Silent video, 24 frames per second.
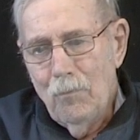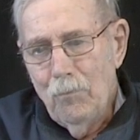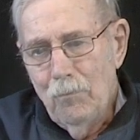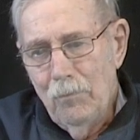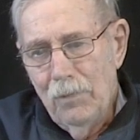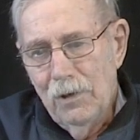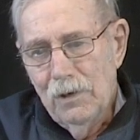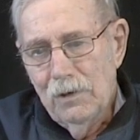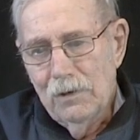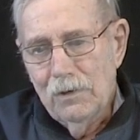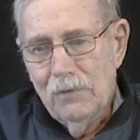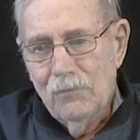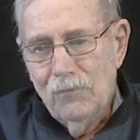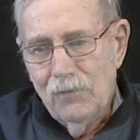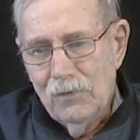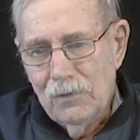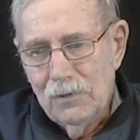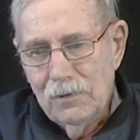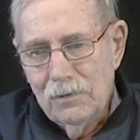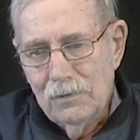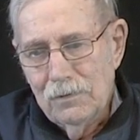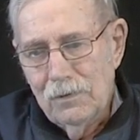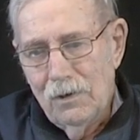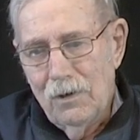built
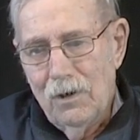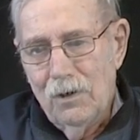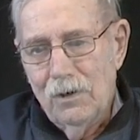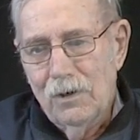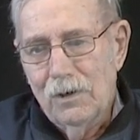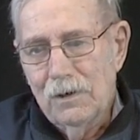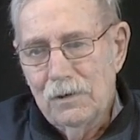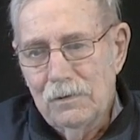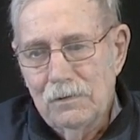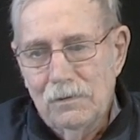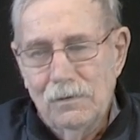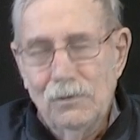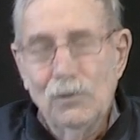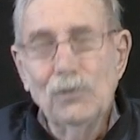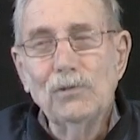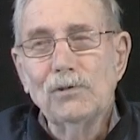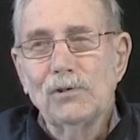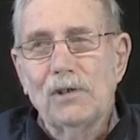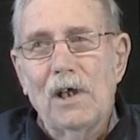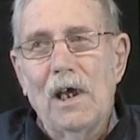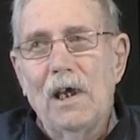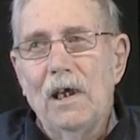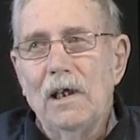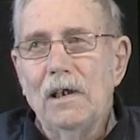for hauling
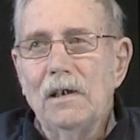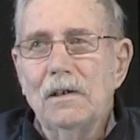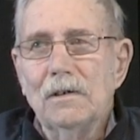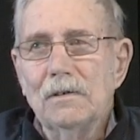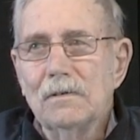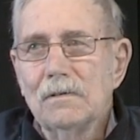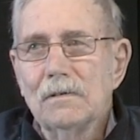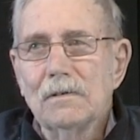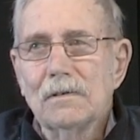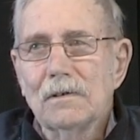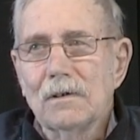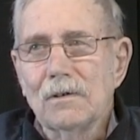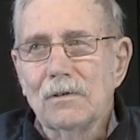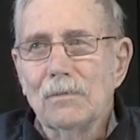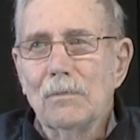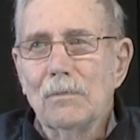used hay or